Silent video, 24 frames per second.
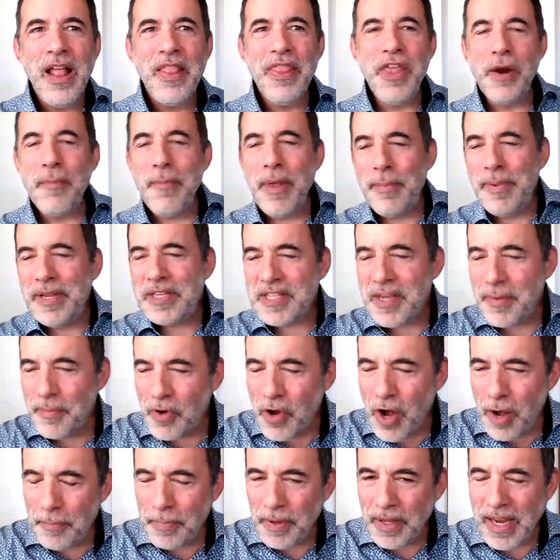there may be some
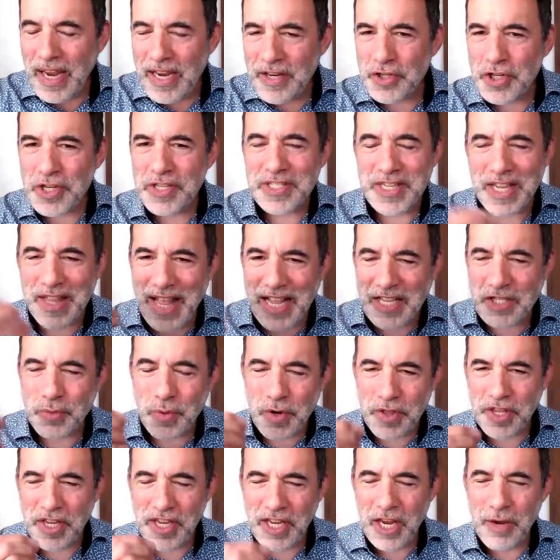complications, and that's
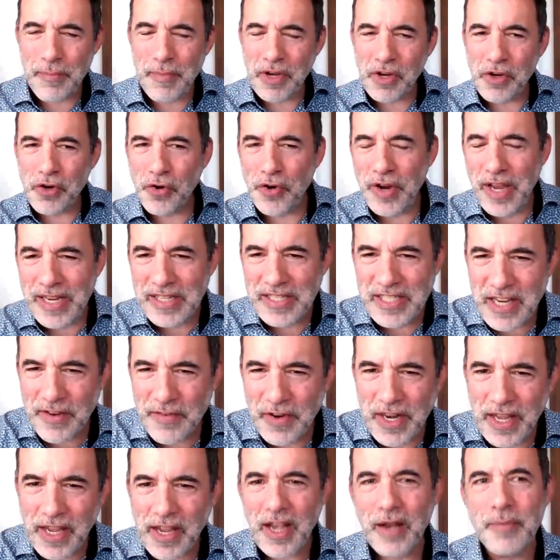where the human
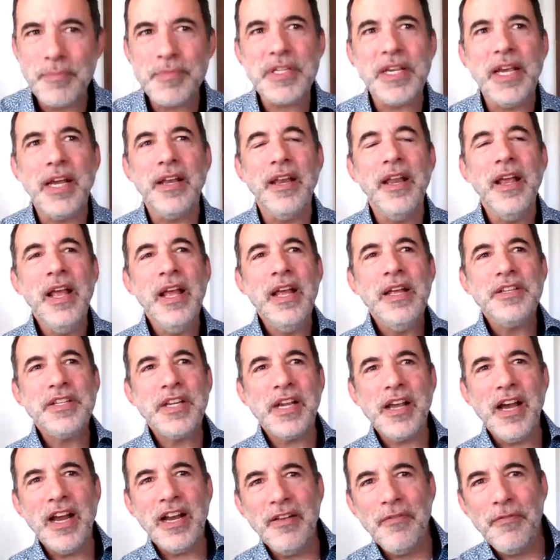creativity comes in to
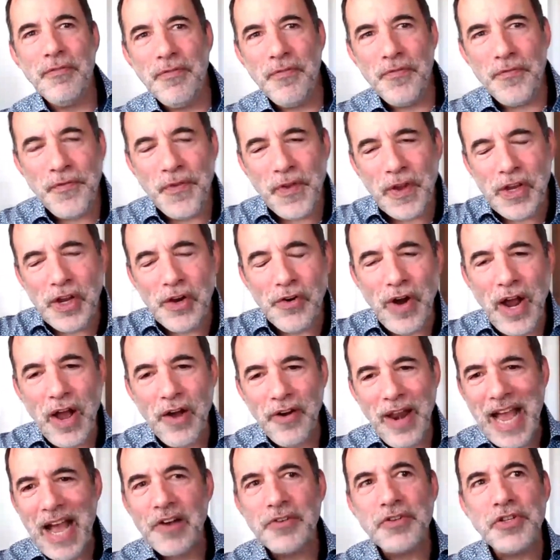kind of figure
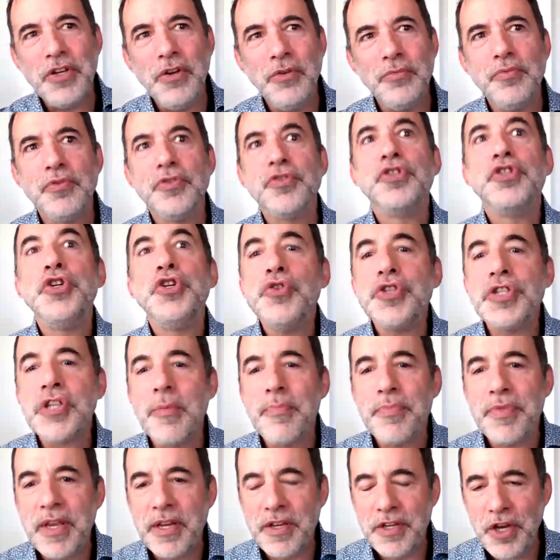out how to do
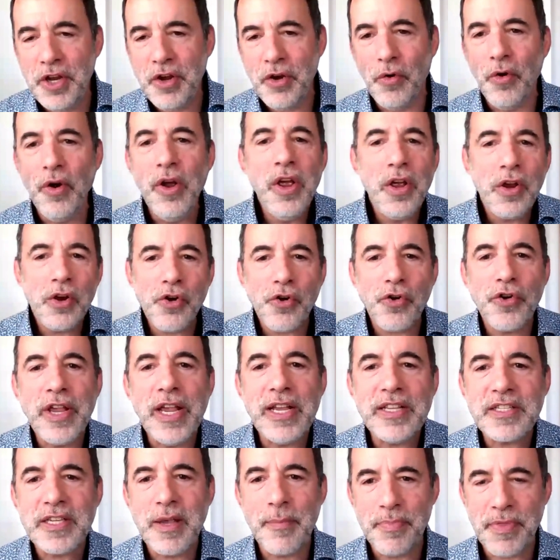something new,
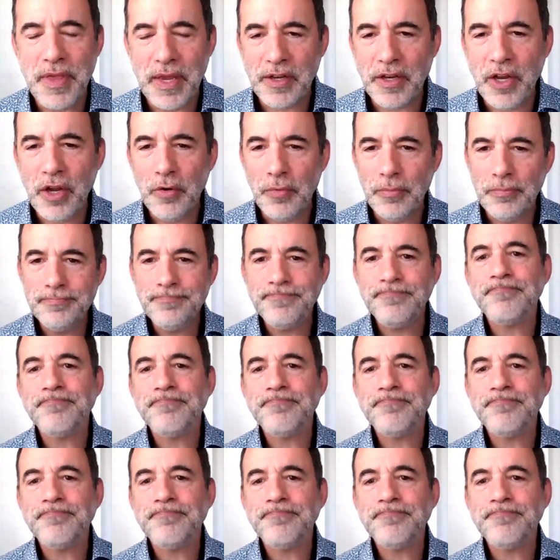create something new.